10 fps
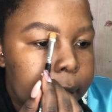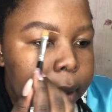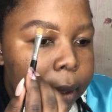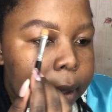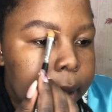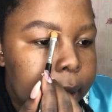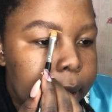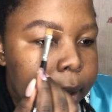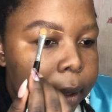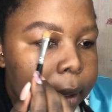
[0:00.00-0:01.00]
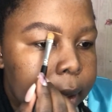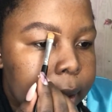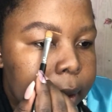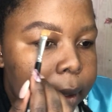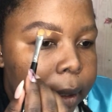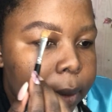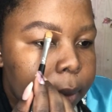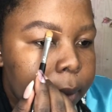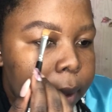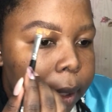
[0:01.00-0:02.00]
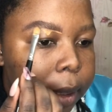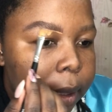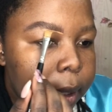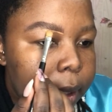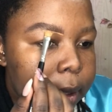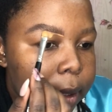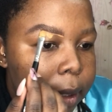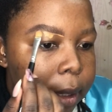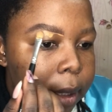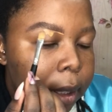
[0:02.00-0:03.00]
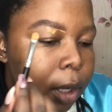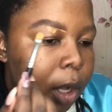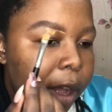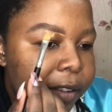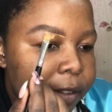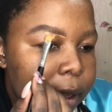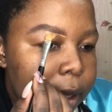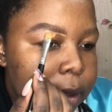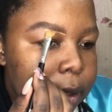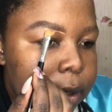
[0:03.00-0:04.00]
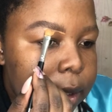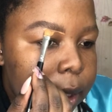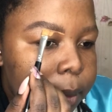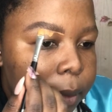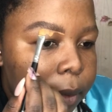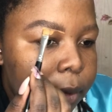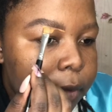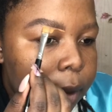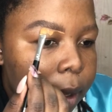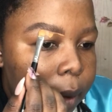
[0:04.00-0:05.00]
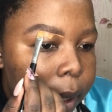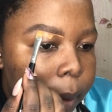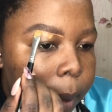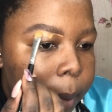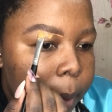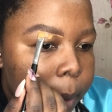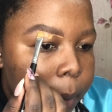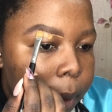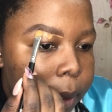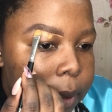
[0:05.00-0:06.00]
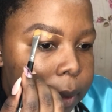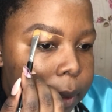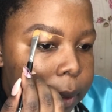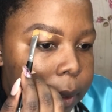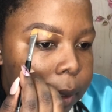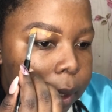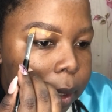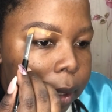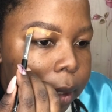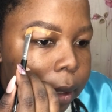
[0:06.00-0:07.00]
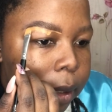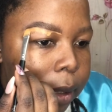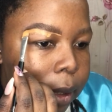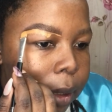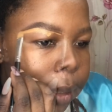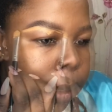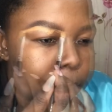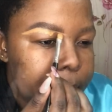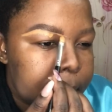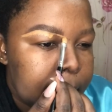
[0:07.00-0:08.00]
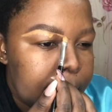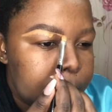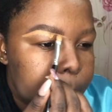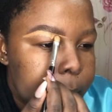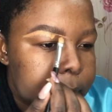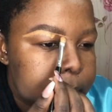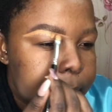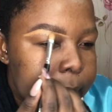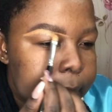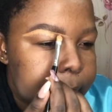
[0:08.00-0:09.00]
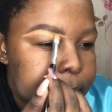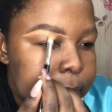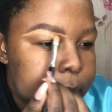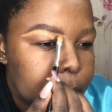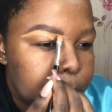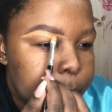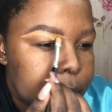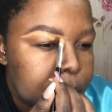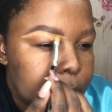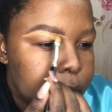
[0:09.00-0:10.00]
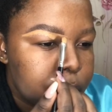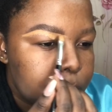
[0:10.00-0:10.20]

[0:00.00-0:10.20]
and I just go like that, carving out the shape of how I want my brow to look. Drag it outwards a little bit, not too